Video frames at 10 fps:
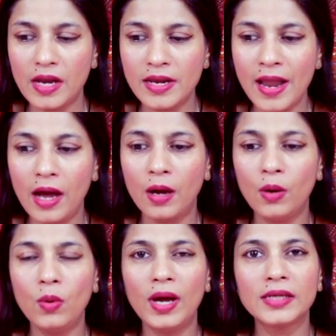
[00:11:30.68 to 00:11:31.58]

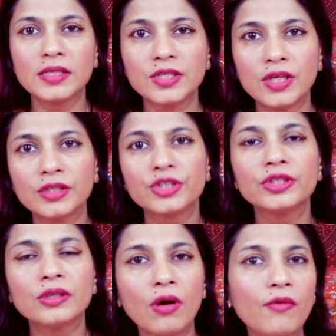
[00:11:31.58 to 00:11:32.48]
now at a
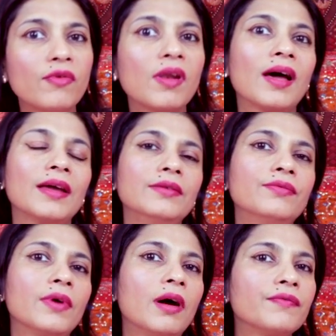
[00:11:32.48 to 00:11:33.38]
junction of
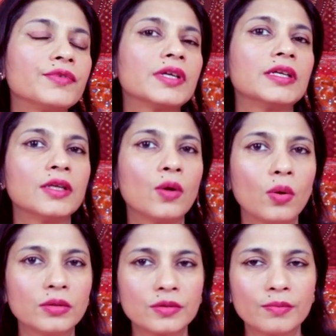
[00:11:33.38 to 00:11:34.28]
life after getting
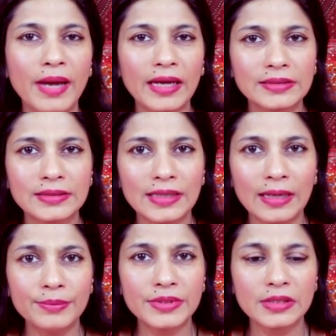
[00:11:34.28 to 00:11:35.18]
all those
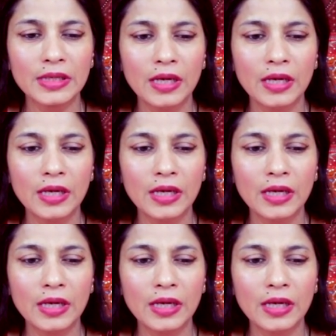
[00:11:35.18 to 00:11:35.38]
backstabs,